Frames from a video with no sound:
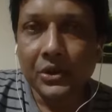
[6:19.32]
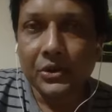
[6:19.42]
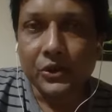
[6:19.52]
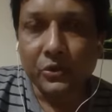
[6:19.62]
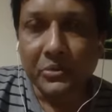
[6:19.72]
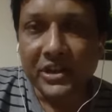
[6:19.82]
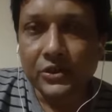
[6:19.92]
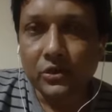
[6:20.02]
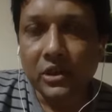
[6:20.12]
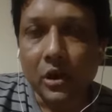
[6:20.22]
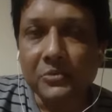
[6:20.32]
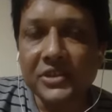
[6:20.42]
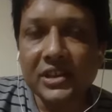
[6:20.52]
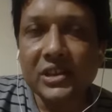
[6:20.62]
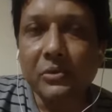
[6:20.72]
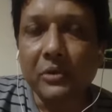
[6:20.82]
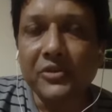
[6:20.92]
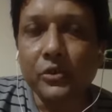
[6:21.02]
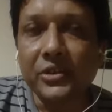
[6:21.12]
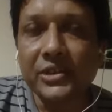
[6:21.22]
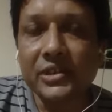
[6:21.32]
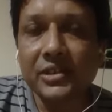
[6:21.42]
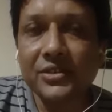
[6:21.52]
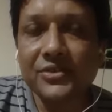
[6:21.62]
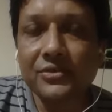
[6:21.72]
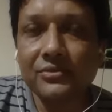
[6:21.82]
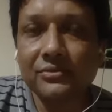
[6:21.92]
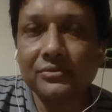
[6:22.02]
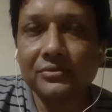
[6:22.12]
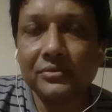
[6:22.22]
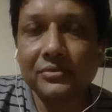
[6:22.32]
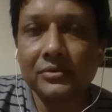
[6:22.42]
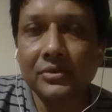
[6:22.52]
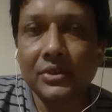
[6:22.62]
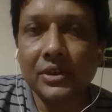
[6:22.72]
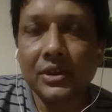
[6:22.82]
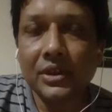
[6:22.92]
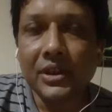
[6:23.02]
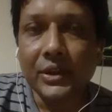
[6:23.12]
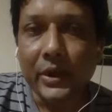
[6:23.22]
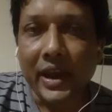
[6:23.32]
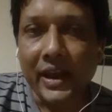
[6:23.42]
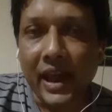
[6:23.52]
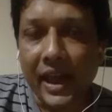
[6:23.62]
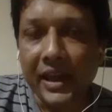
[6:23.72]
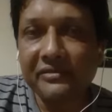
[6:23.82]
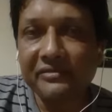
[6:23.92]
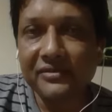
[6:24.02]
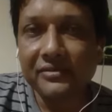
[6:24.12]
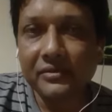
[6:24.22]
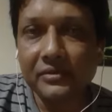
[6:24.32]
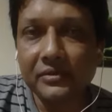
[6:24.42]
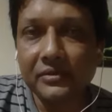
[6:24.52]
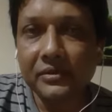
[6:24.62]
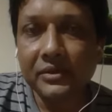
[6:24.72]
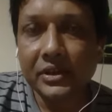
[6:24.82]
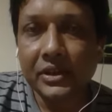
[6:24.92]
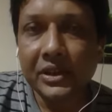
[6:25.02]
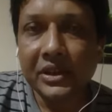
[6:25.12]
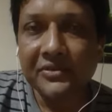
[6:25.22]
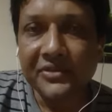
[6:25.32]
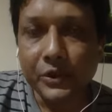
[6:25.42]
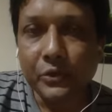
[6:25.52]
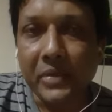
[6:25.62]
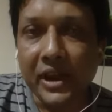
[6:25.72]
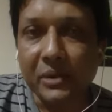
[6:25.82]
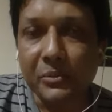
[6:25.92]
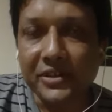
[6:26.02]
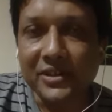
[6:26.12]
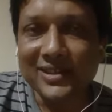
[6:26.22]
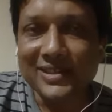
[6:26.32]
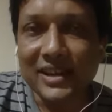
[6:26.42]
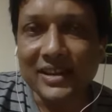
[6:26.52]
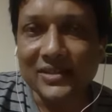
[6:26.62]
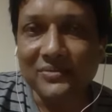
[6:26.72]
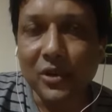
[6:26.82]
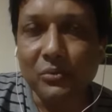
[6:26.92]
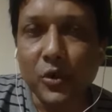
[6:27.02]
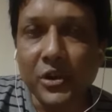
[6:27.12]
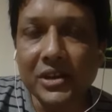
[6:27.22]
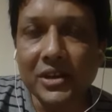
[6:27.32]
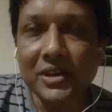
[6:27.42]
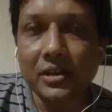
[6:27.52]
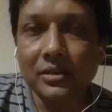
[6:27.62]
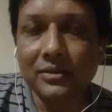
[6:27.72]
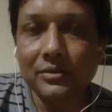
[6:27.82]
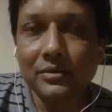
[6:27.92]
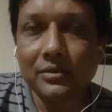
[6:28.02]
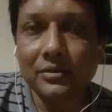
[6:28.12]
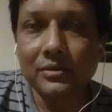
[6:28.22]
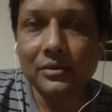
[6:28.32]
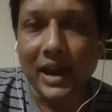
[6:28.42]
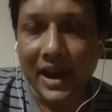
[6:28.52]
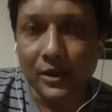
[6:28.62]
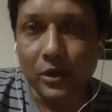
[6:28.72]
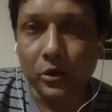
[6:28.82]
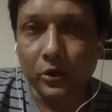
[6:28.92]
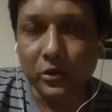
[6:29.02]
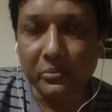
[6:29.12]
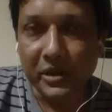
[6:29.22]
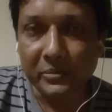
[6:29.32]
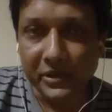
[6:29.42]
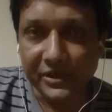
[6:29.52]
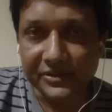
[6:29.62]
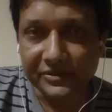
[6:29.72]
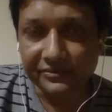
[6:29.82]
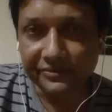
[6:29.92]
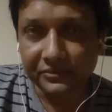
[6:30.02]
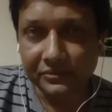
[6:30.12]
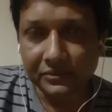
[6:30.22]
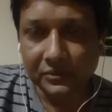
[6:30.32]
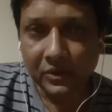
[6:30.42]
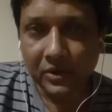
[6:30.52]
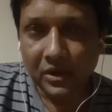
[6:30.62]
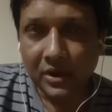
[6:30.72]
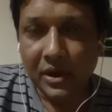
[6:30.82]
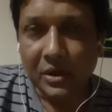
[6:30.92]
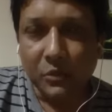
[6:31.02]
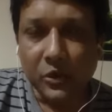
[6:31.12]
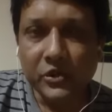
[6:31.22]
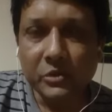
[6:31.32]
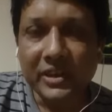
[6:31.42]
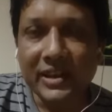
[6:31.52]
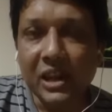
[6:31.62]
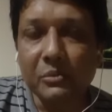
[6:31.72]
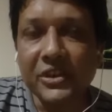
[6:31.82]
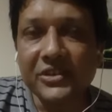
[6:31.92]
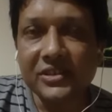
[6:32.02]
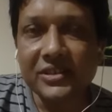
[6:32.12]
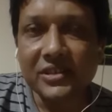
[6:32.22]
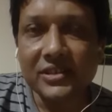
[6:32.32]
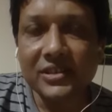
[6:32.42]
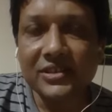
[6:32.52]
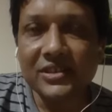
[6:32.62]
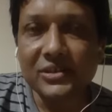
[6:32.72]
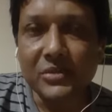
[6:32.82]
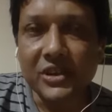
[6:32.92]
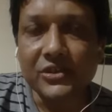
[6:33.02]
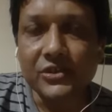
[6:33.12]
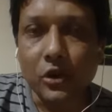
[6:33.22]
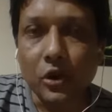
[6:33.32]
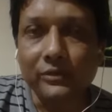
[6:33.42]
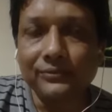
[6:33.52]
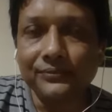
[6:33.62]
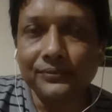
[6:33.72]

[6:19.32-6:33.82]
So based on the objective of your research, you can have few parameters, that is for monitoring and control purpose. Most of the climate change research is based on,